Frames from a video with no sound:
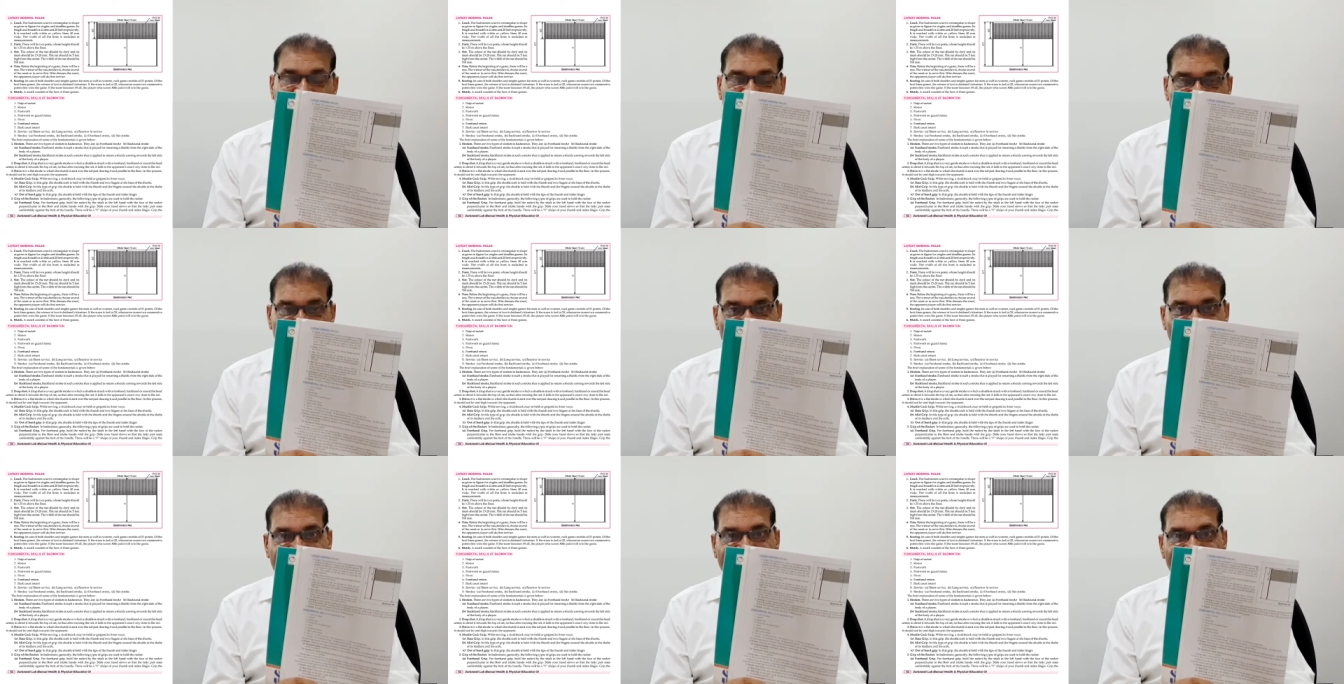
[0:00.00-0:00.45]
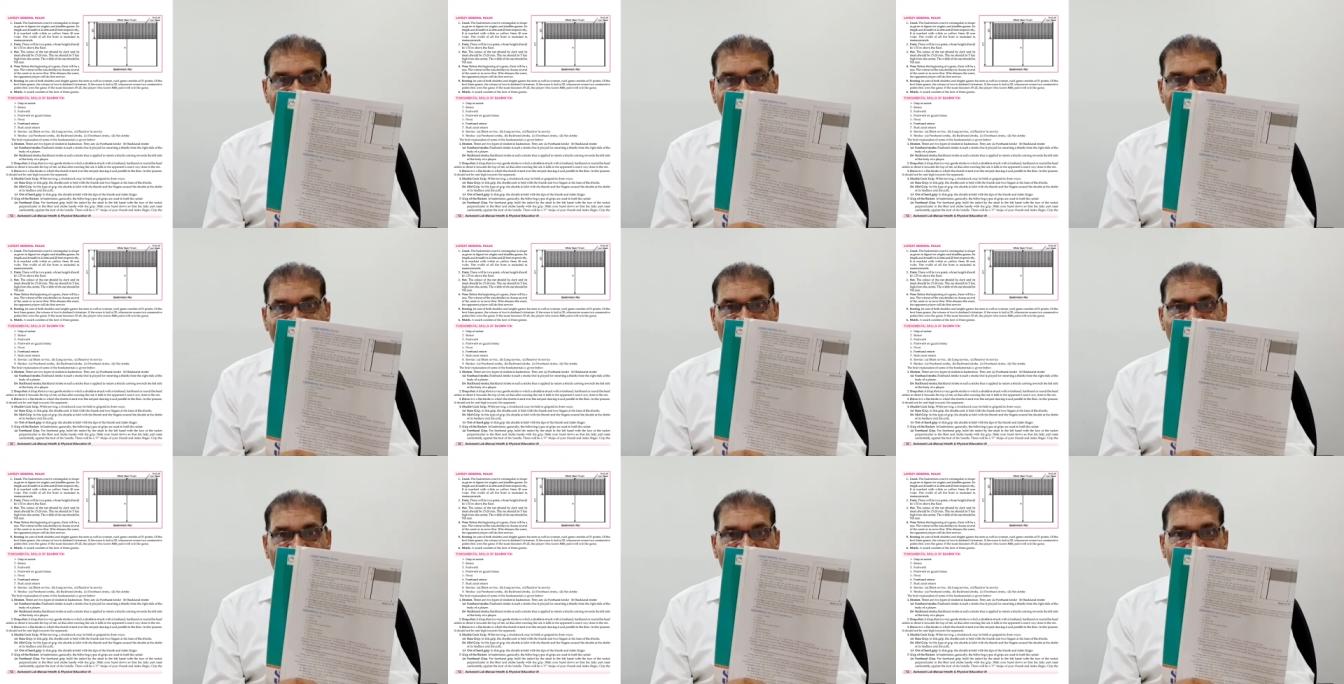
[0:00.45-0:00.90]
rules and
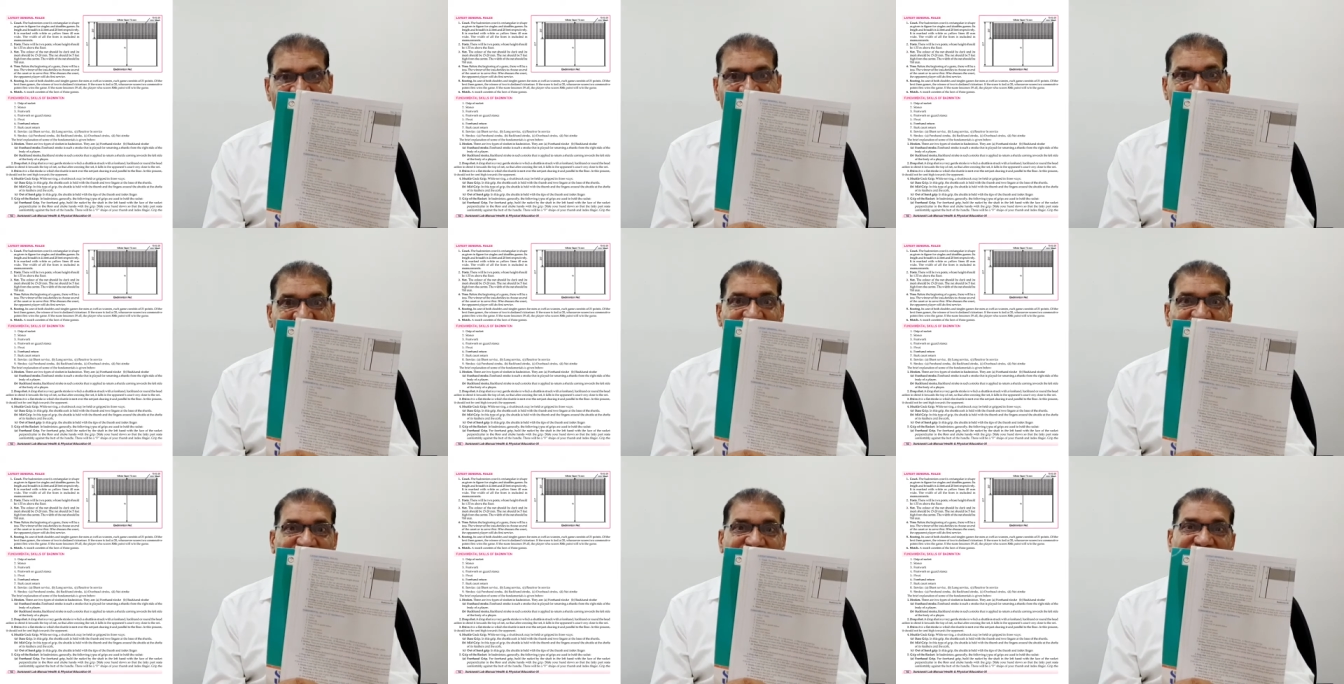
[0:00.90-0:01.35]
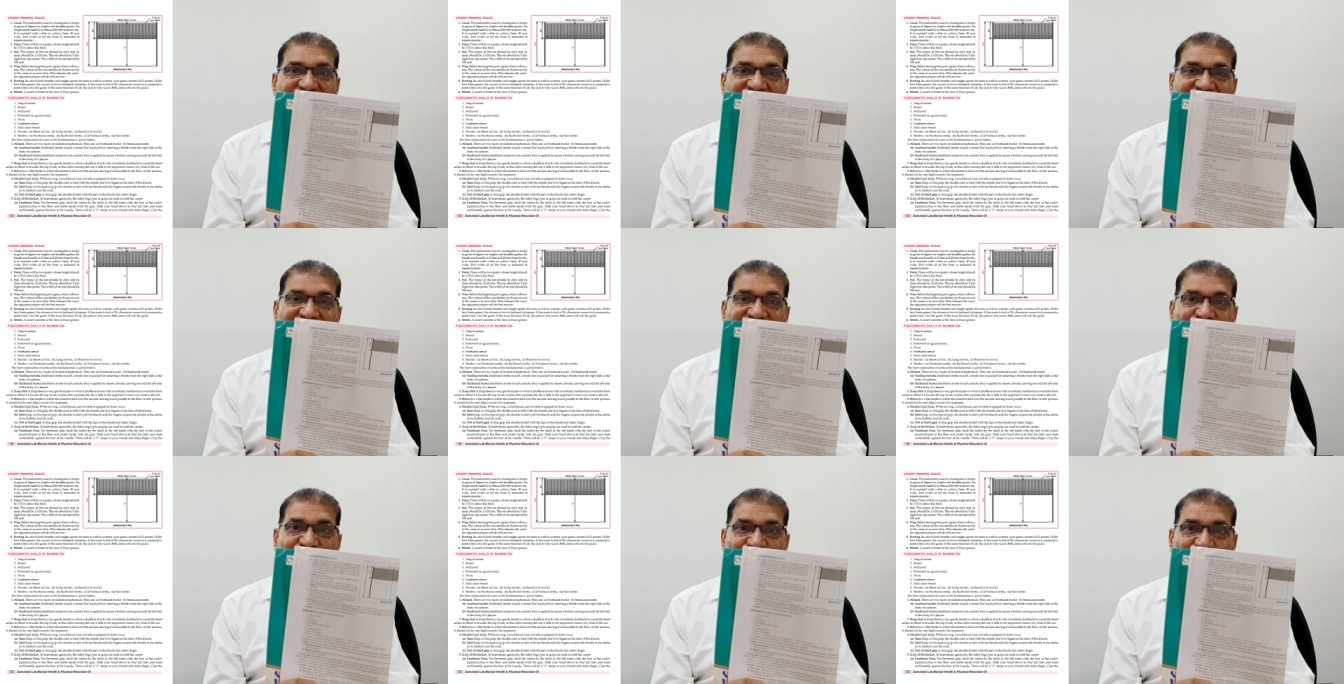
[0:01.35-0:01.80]
regulation or
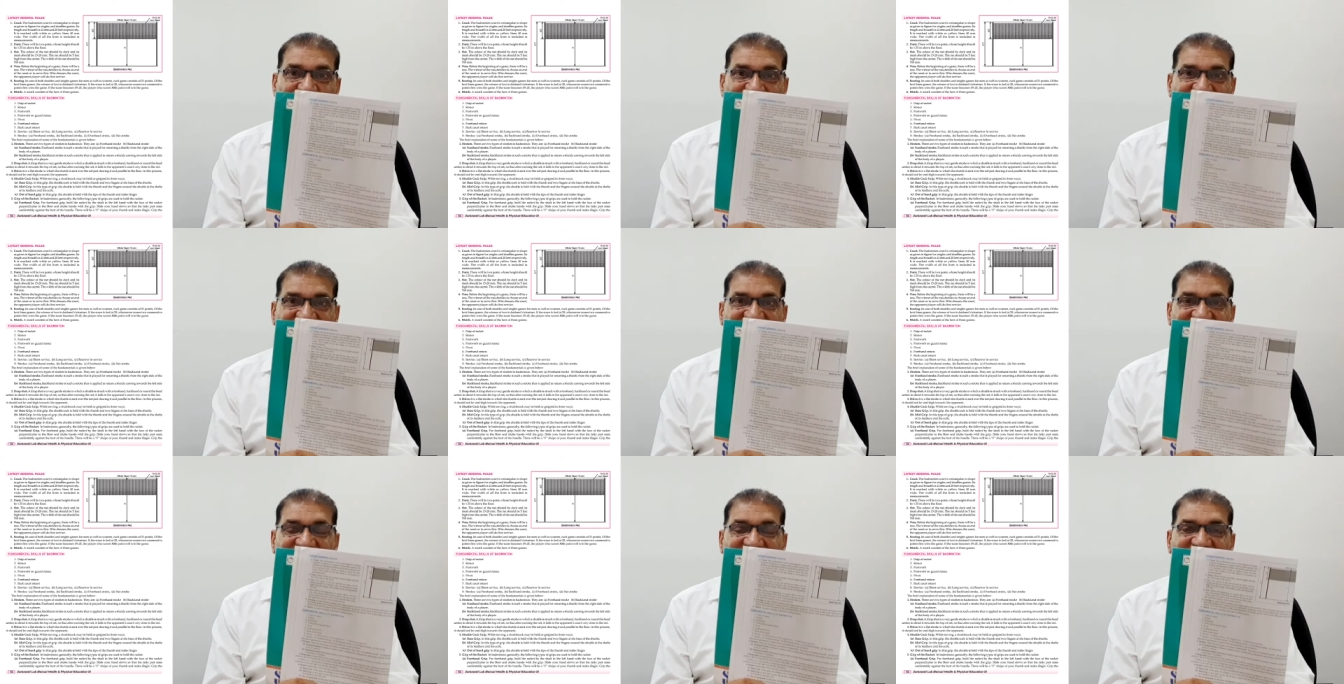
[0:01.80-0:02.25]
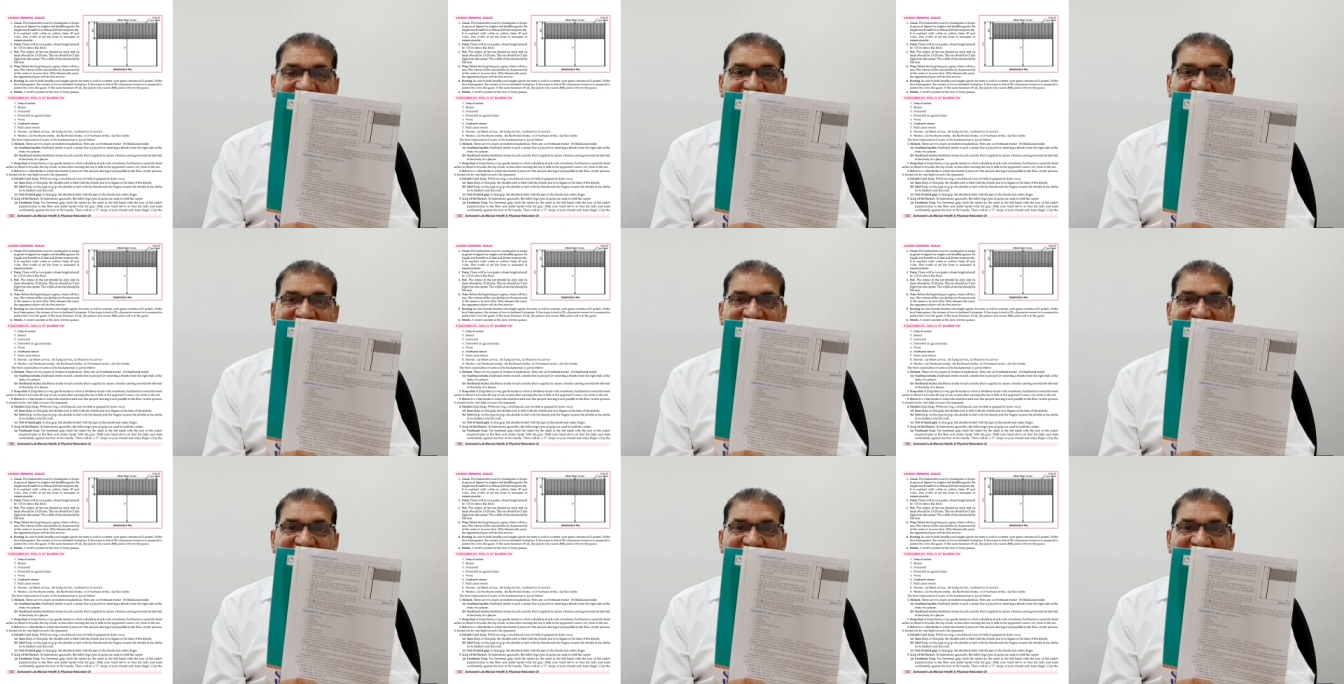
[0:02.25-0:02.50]
general rules,